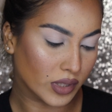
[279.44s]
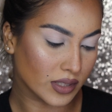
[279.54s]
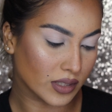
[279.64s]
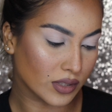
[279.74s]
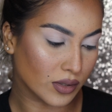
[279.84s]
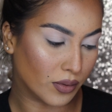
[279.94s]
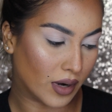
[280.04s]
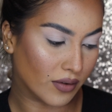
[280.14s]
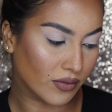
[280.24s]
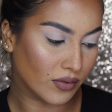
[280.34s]
this is so
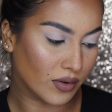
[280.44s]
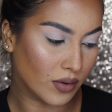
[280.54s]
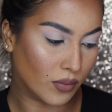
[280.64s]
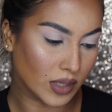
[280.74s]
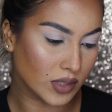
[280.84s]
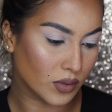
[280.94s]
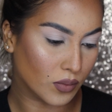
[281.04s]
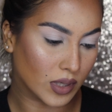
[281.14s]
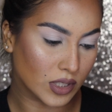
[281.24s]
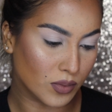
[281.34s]
rough.
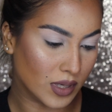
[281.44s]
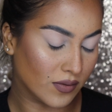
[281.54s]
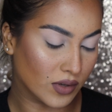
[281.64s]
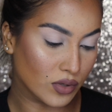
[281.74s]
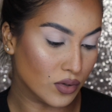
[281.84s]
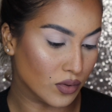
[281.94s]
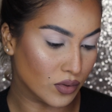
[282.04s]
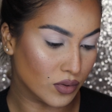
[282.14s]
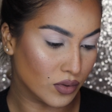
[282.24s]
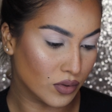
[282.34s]
What do we even
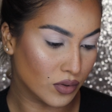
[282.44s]
do?